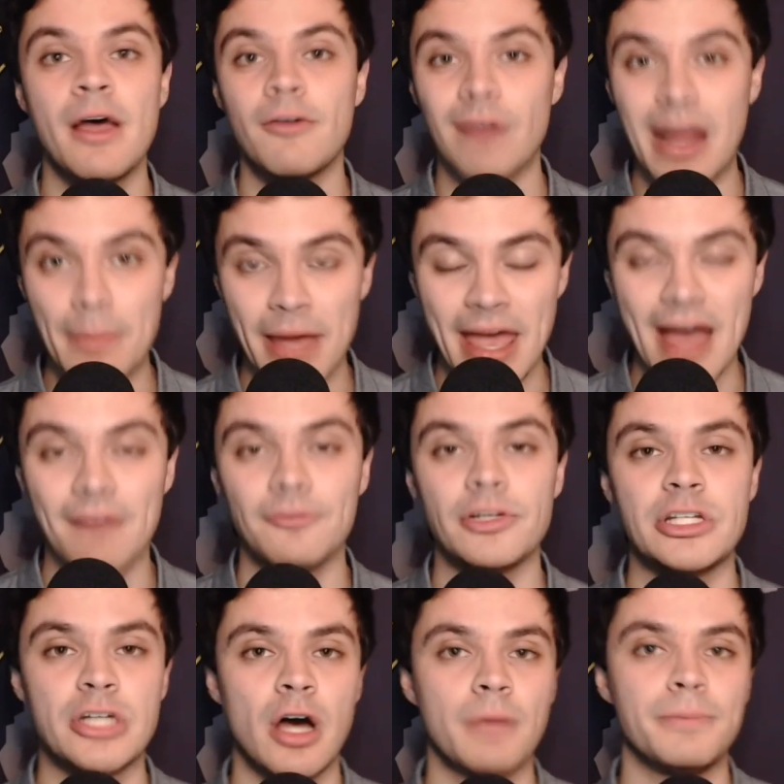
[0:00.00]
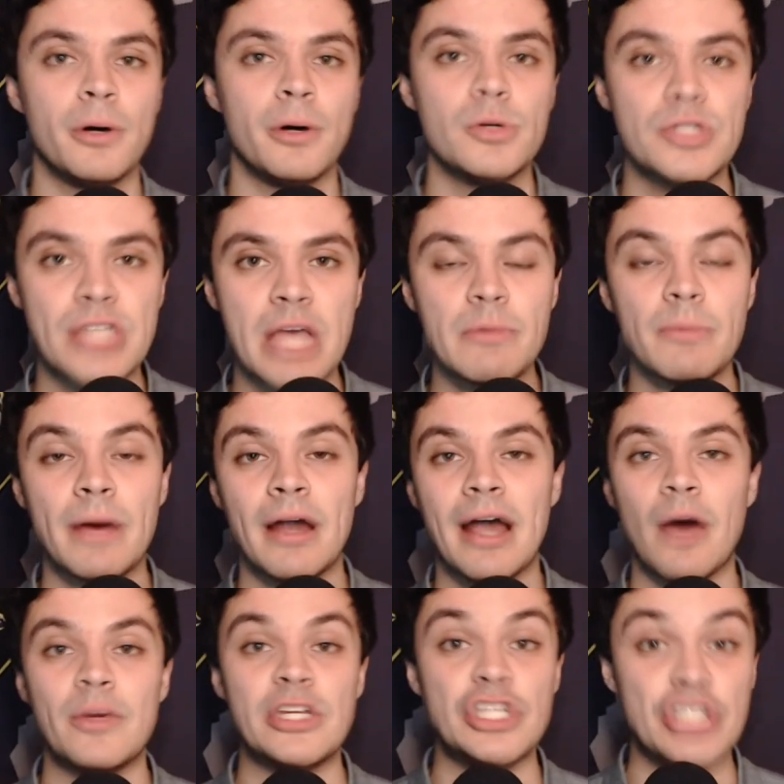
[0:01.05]
Fran McCaffrey talked post-game about
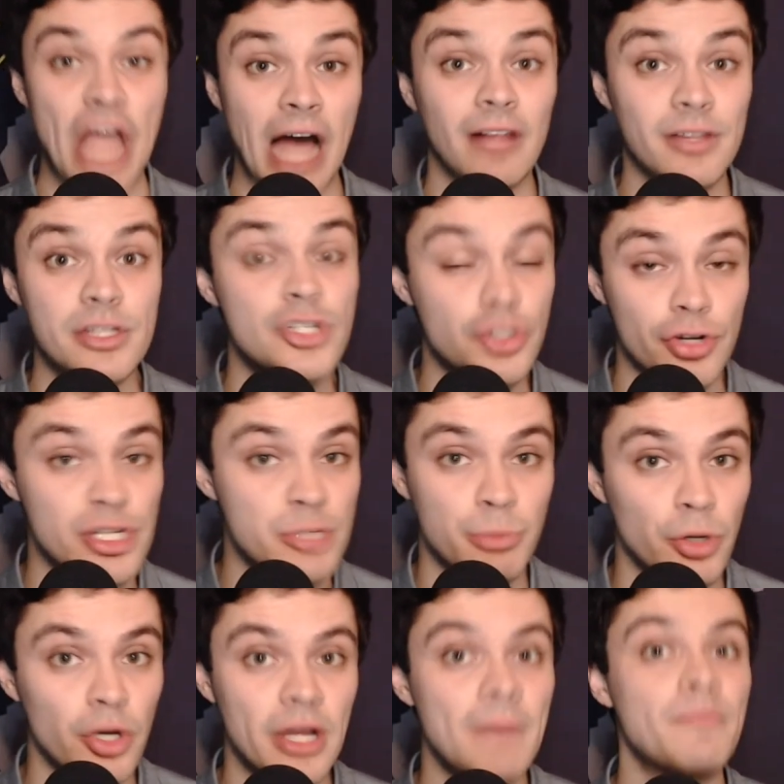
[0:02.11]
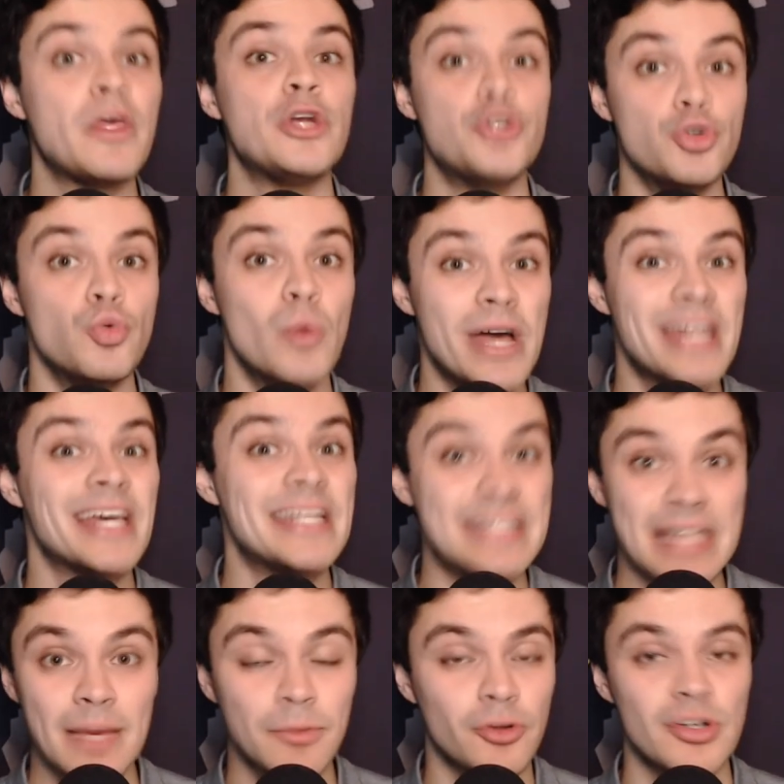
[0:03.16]
how he challenged Chris Murray to win a
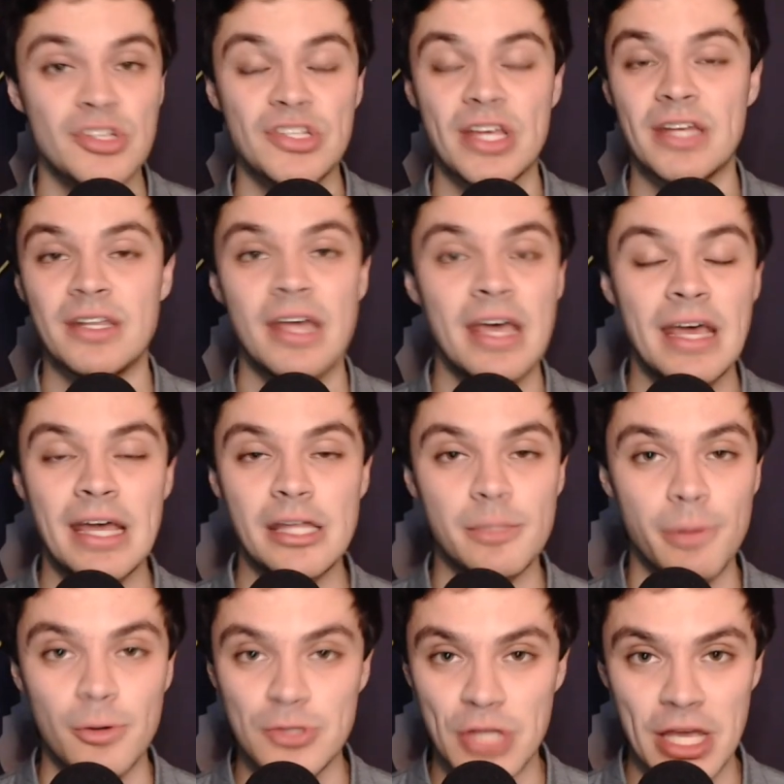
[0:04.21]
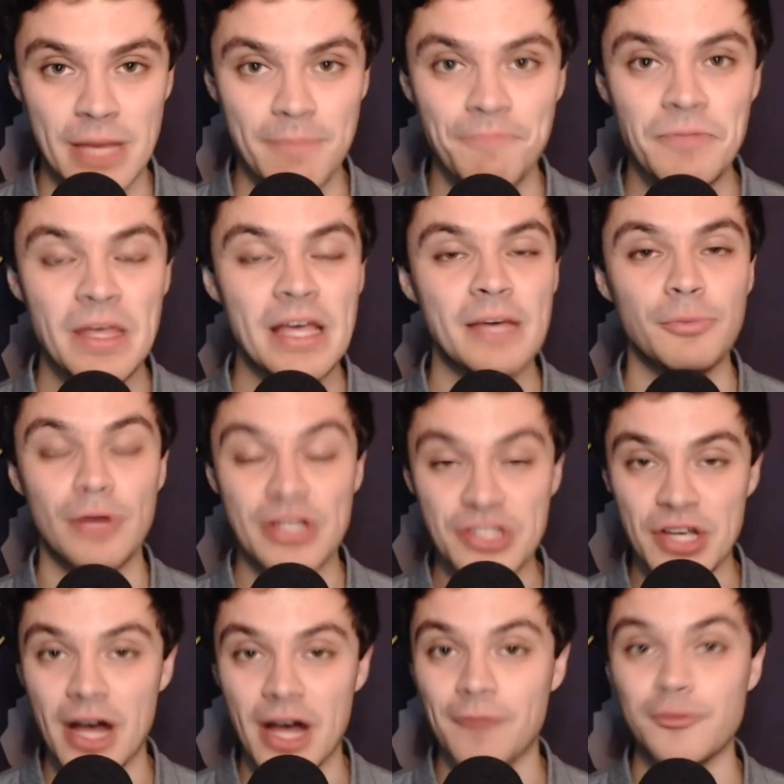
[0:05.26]
tip. Chris said in the post-game press
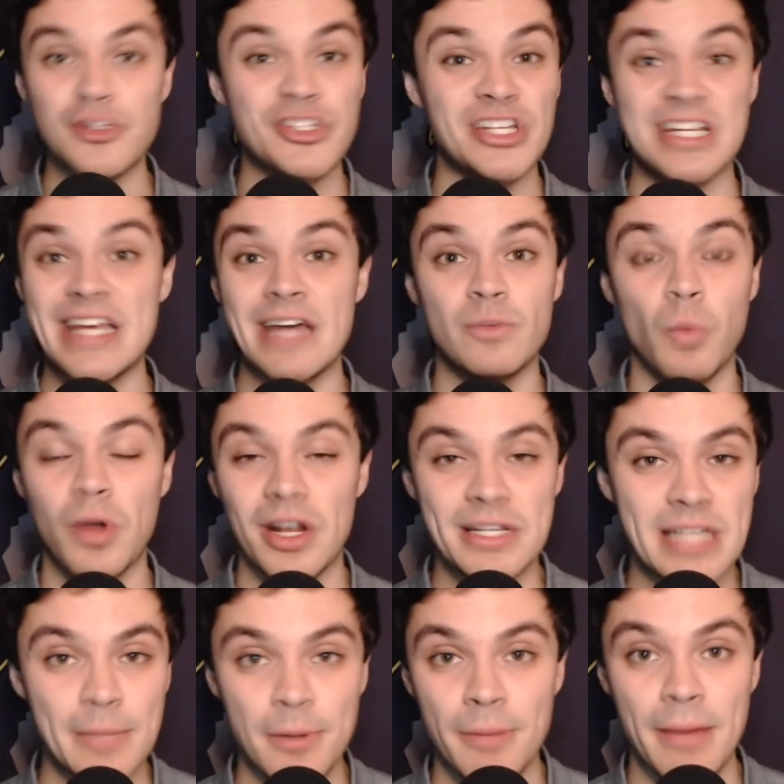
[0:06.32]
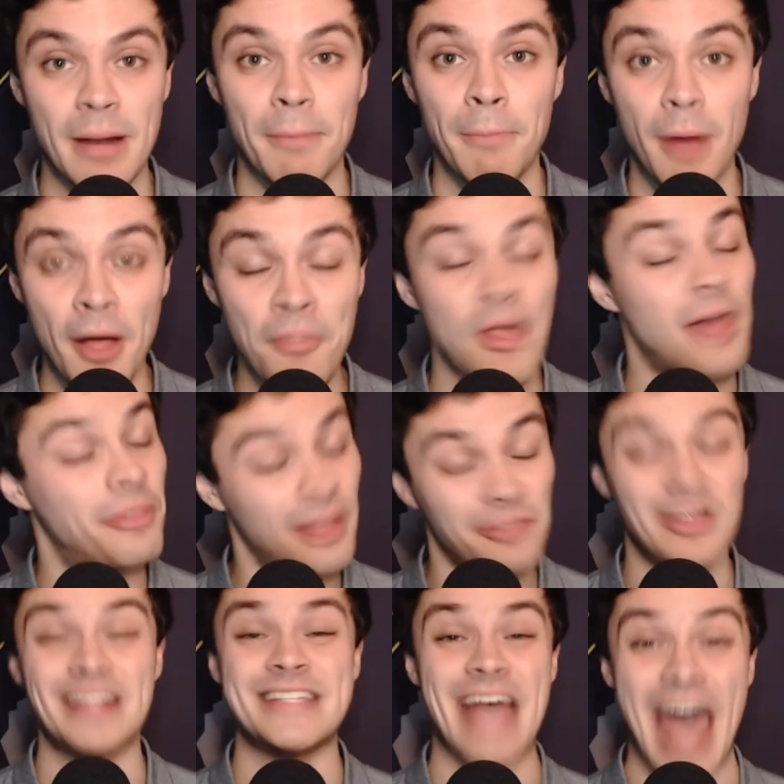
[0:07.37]
conference that he hadn't won a tip in about a month. I think
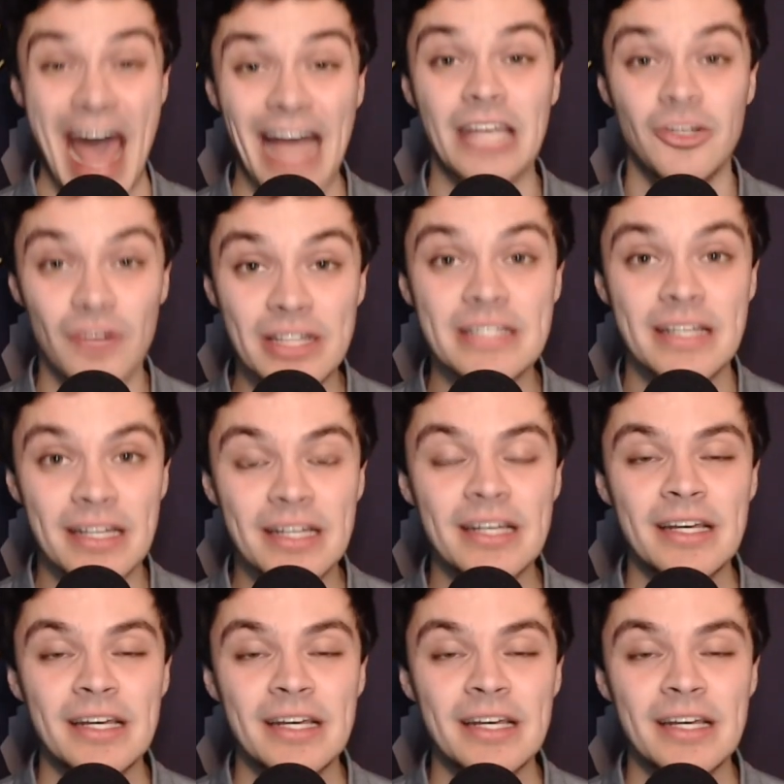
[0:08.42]
that's accurate.